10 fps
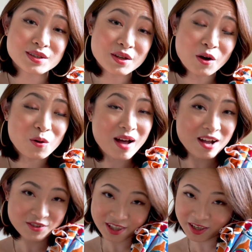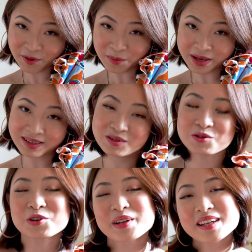So after hearing my
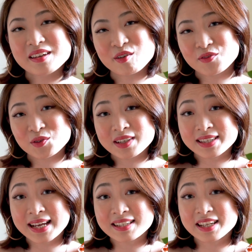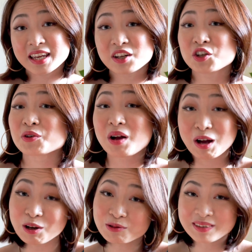story, if you decide to get your
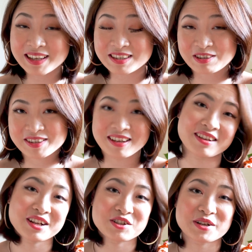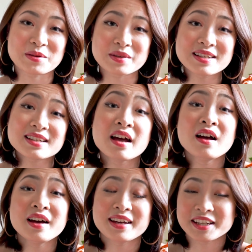own laser skincare treatment,
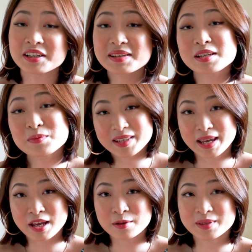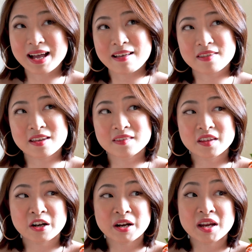here are some tips I think
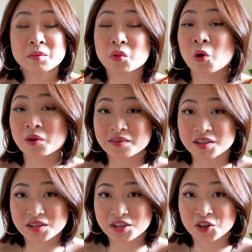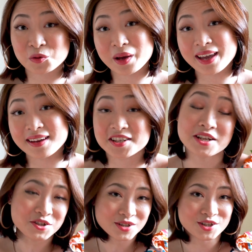that are important to pay attention